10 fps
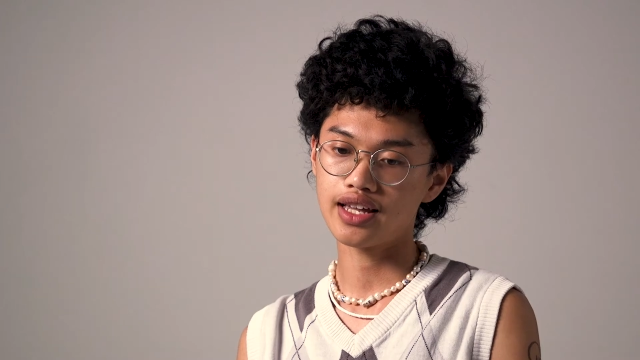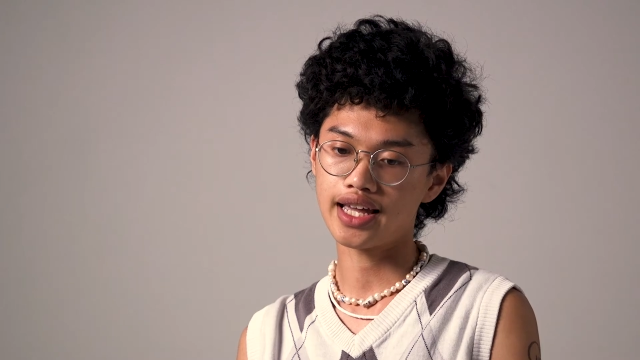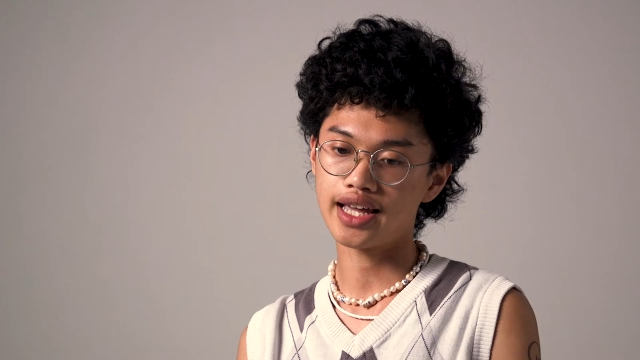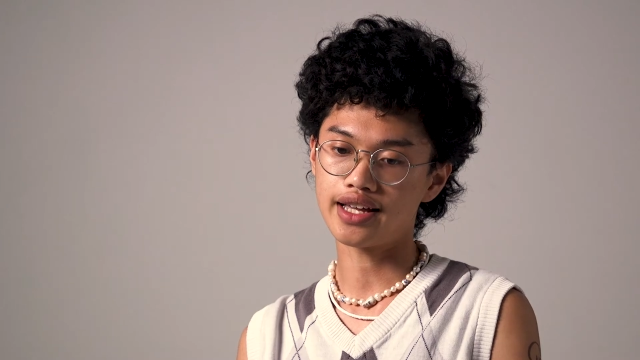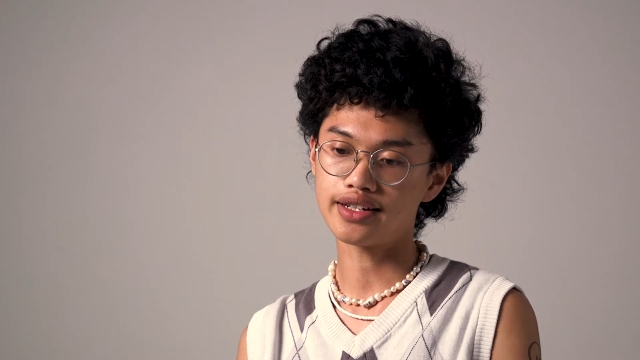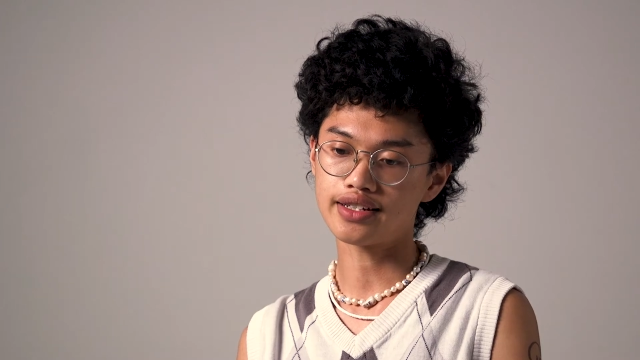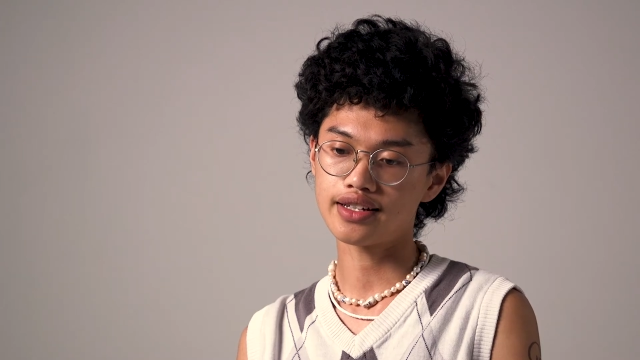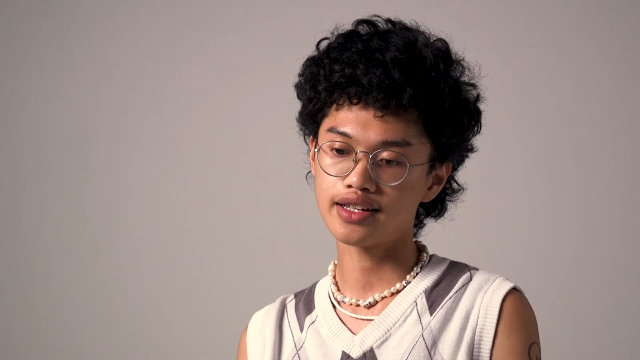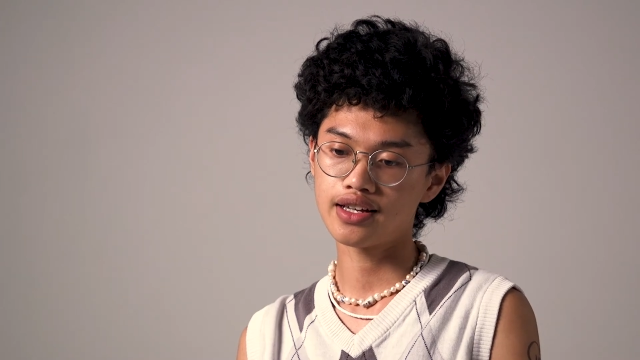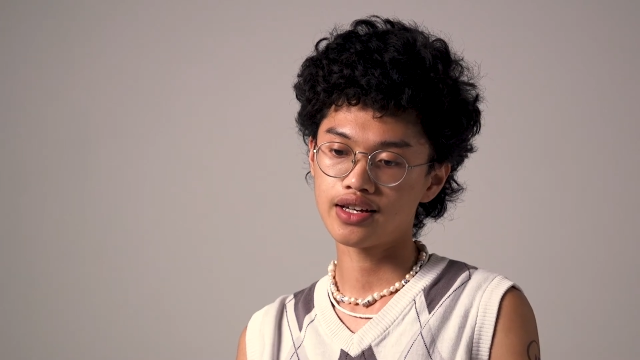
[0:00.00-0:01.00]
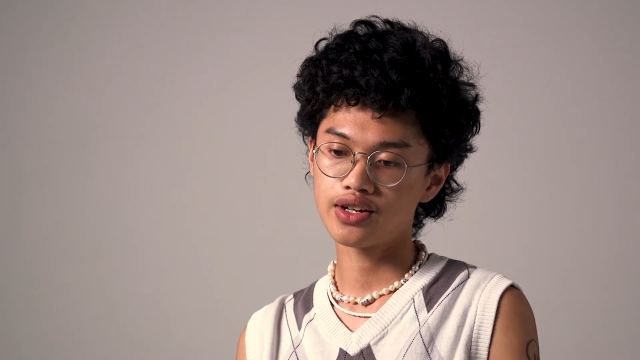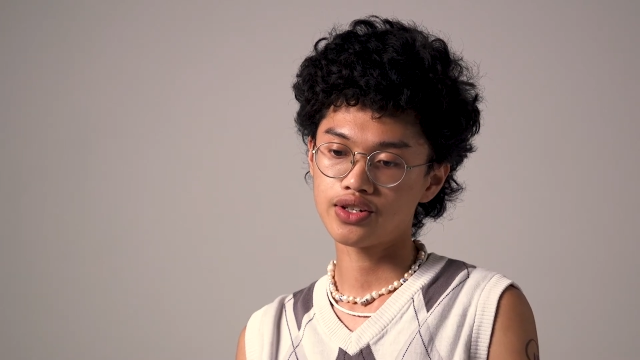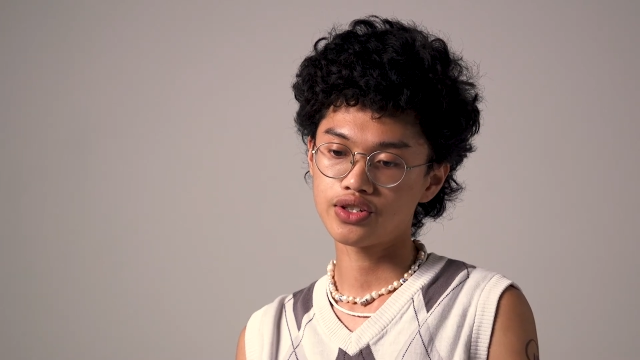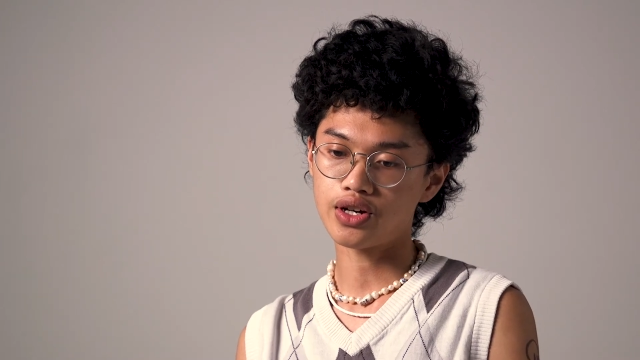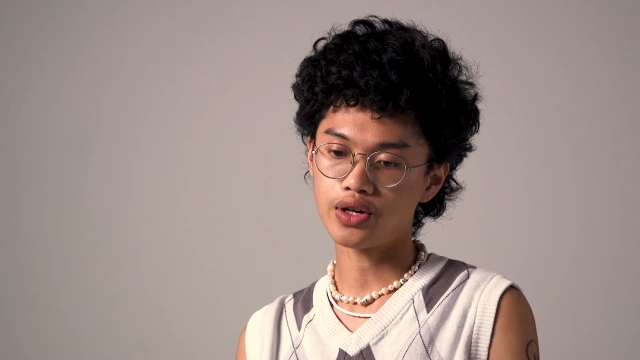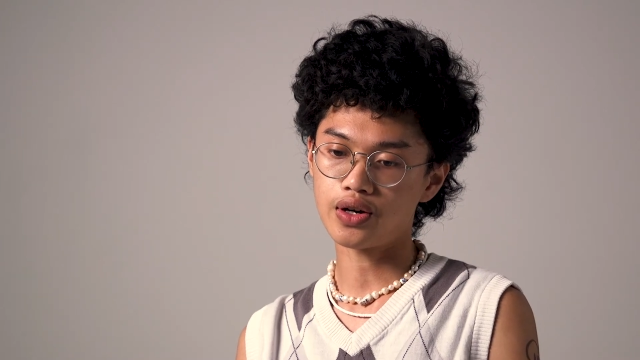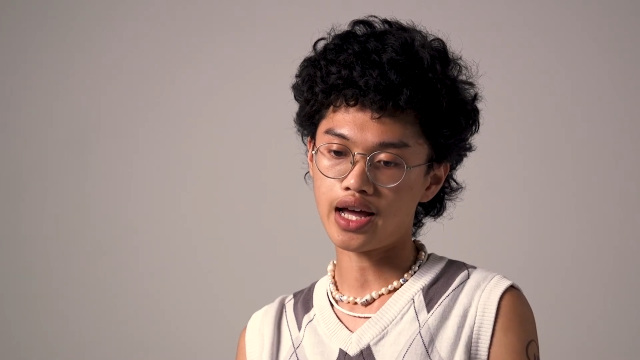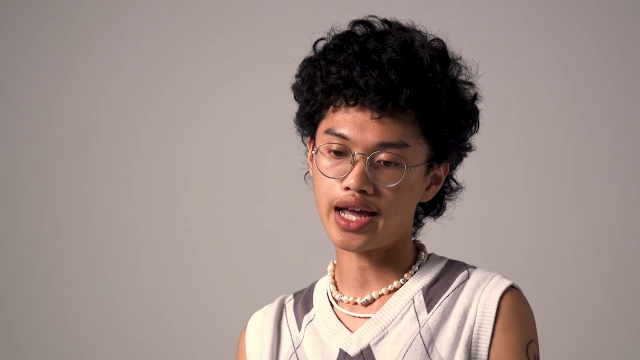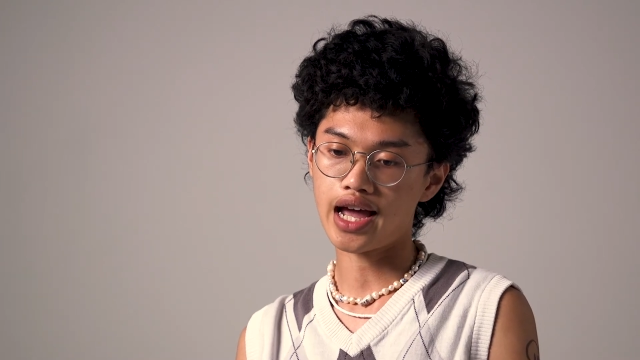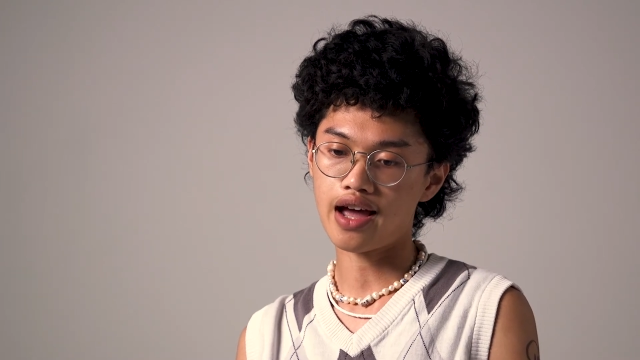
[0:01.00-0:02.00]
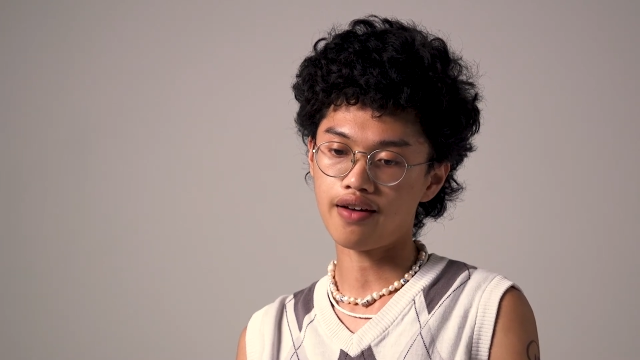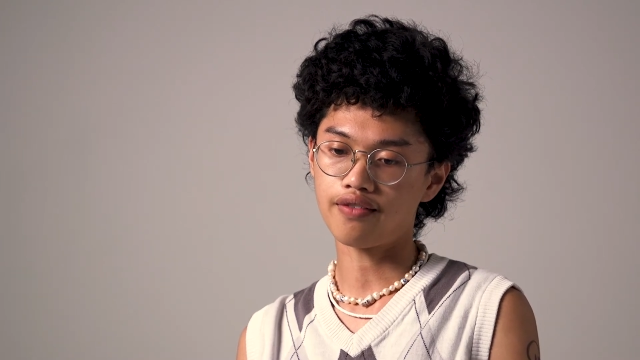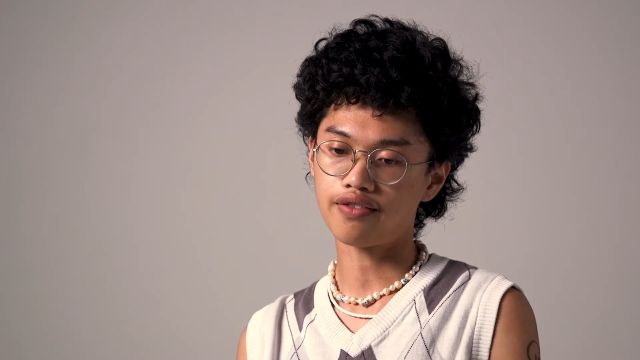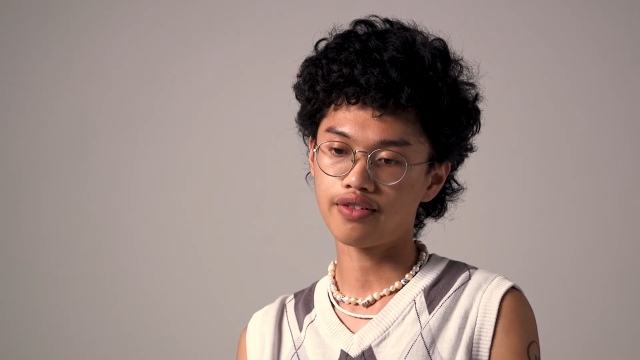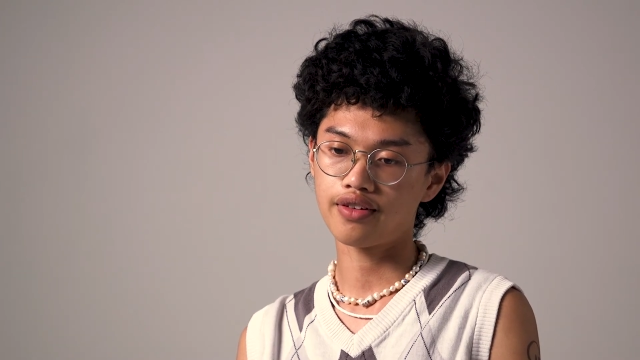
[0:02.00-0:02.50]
And so I have